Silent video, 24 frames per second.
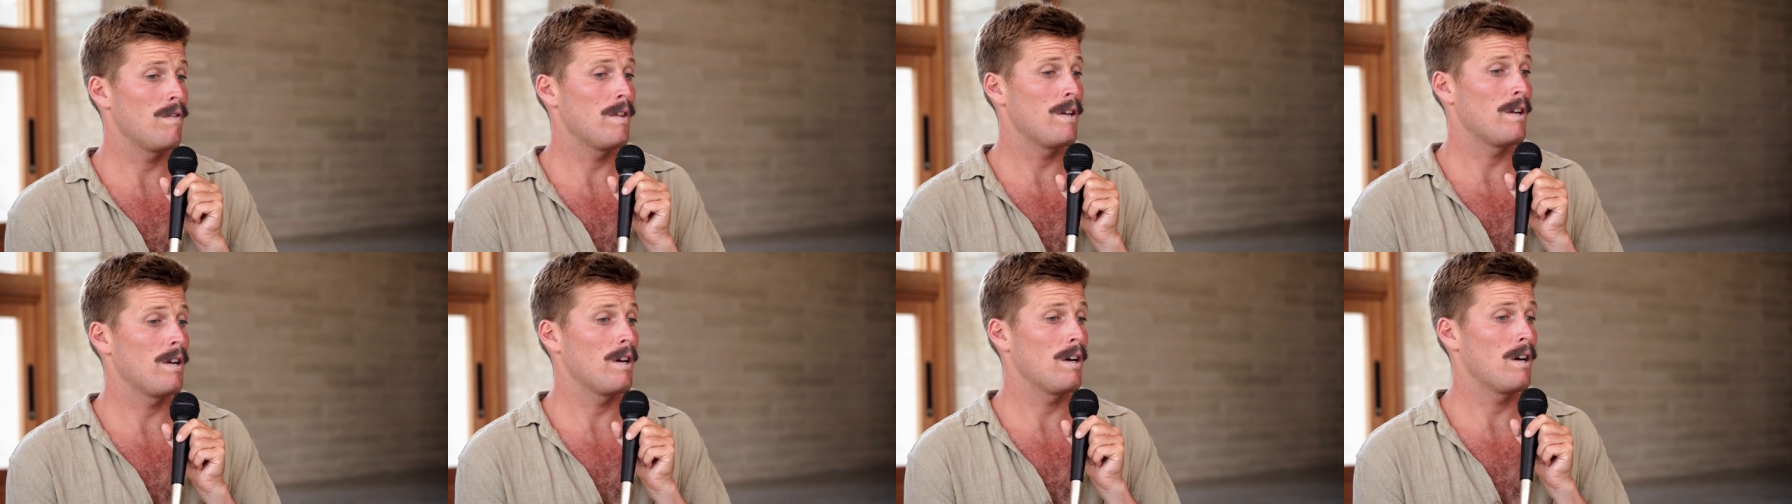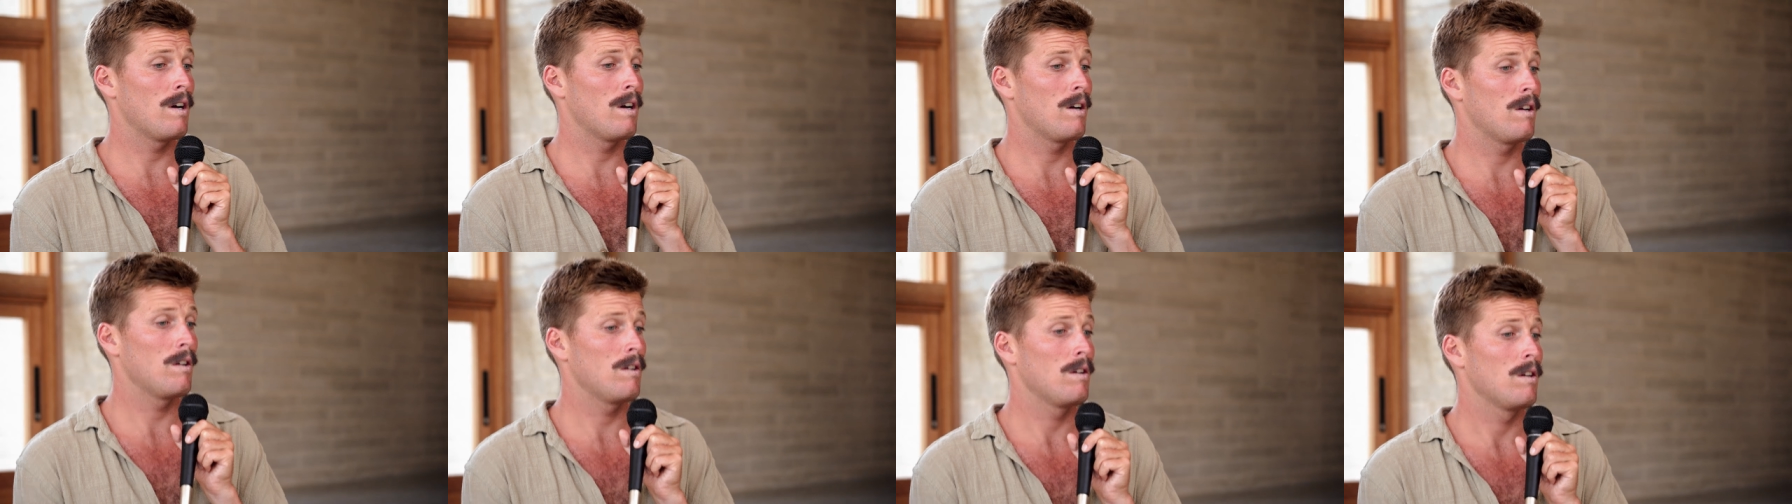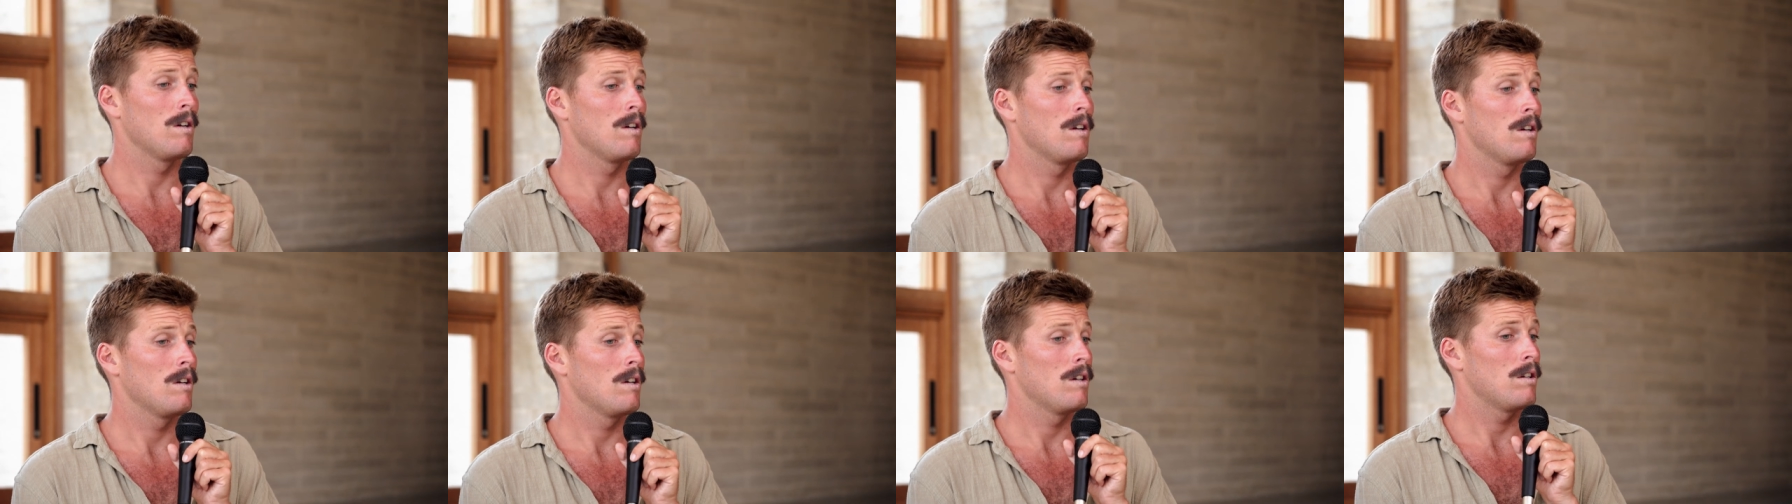that are
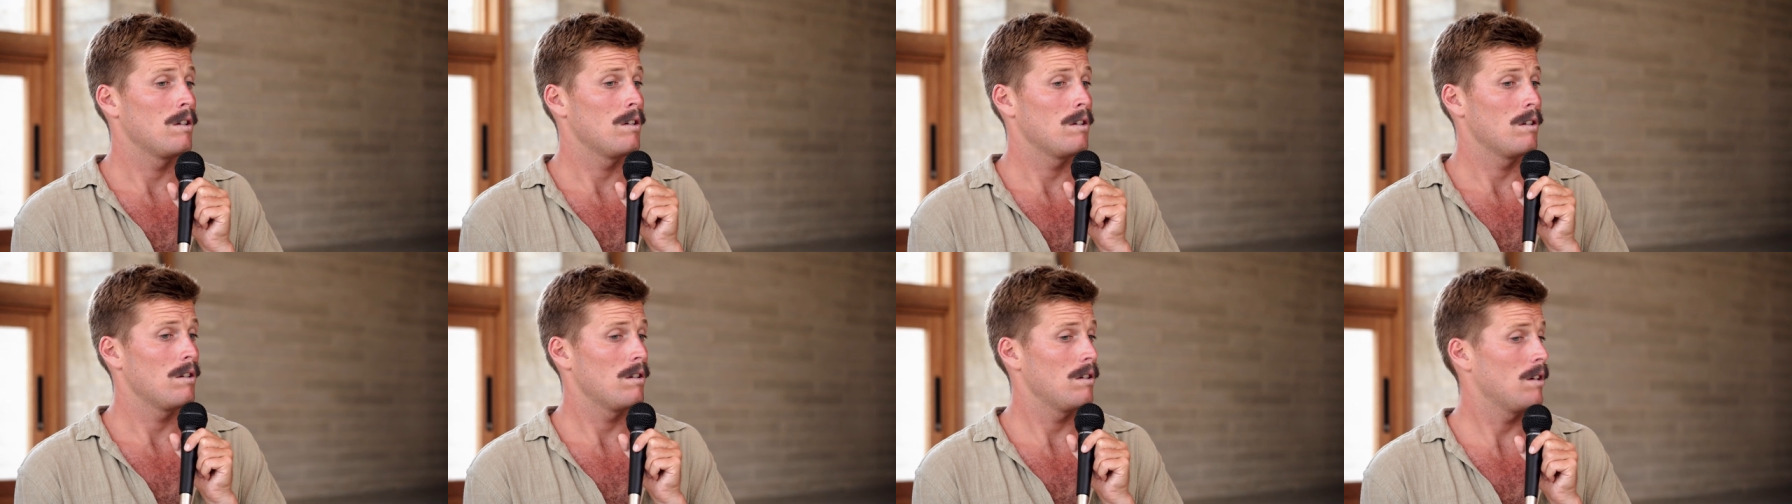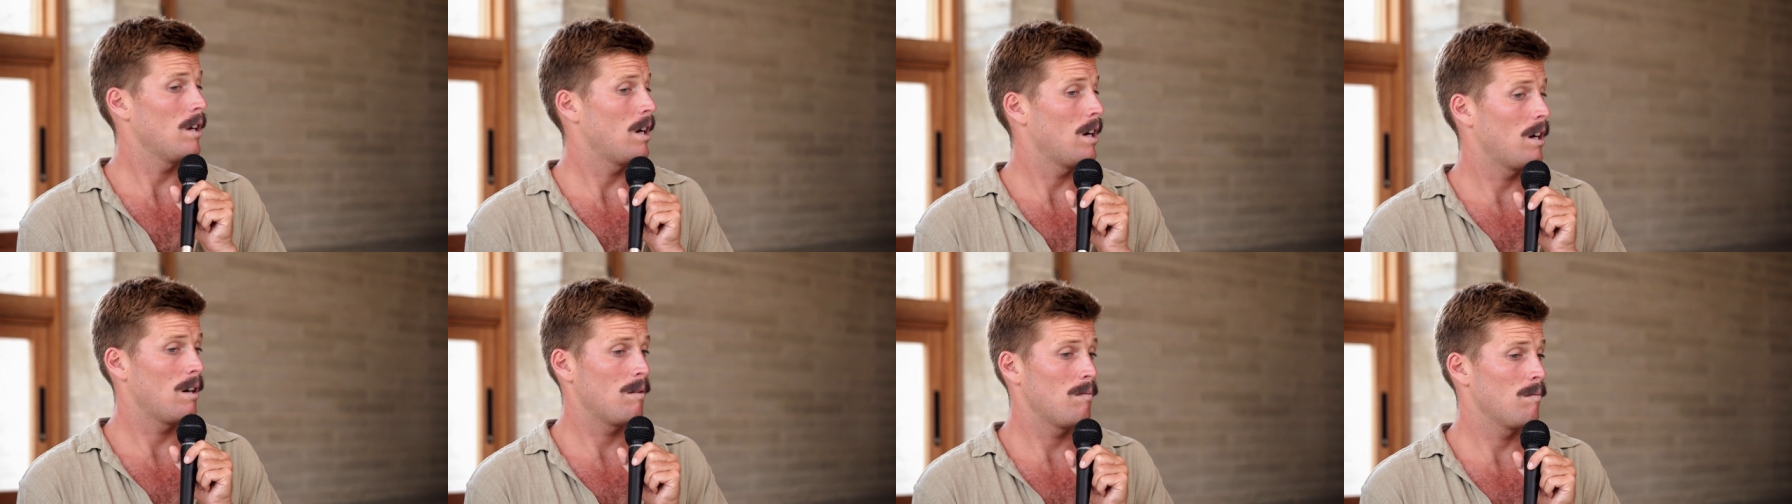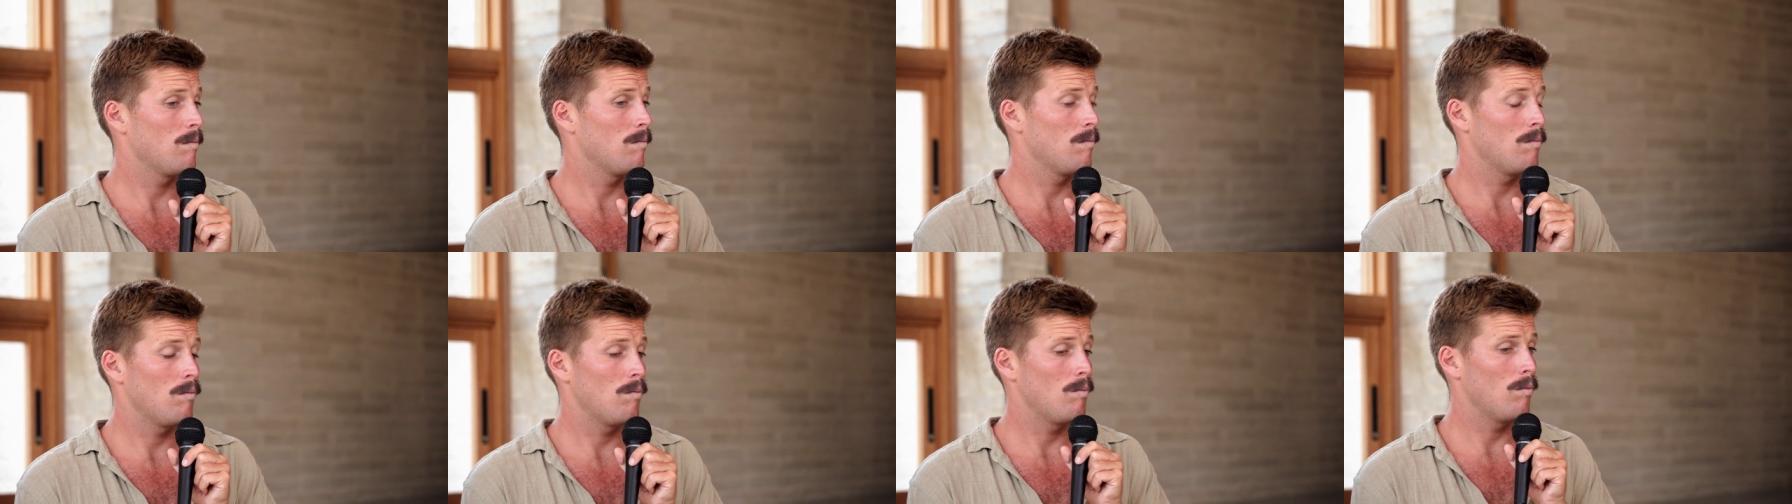
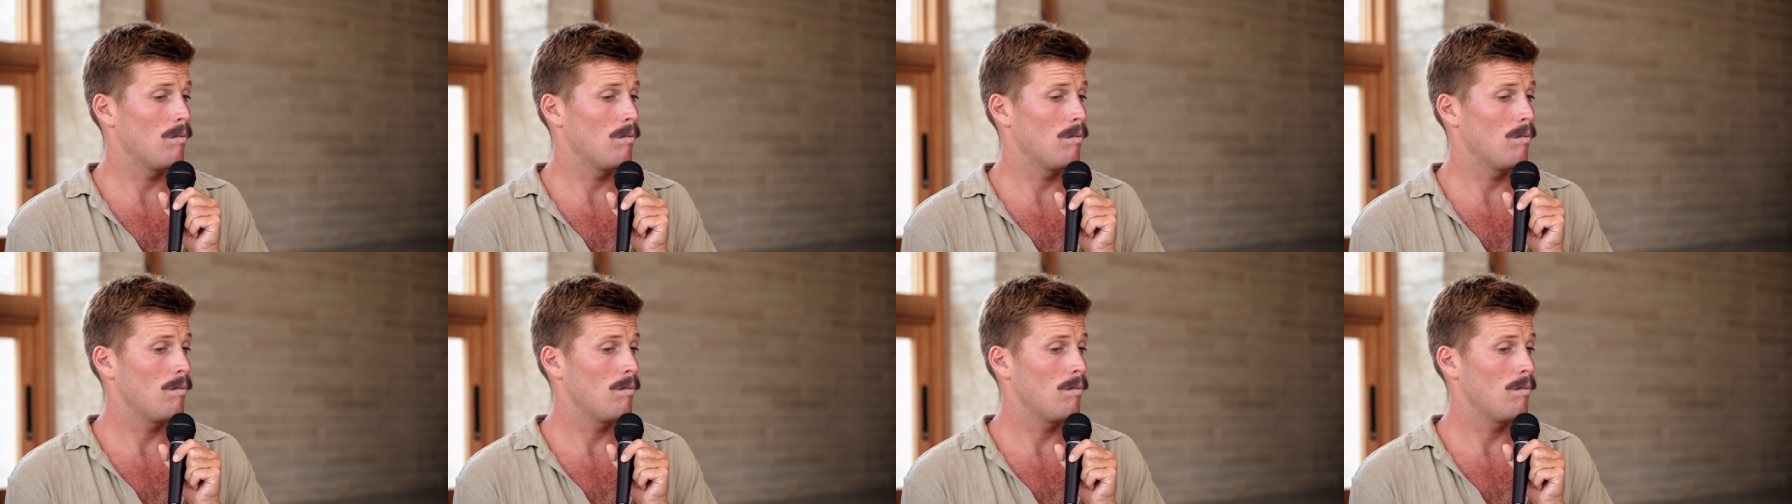um,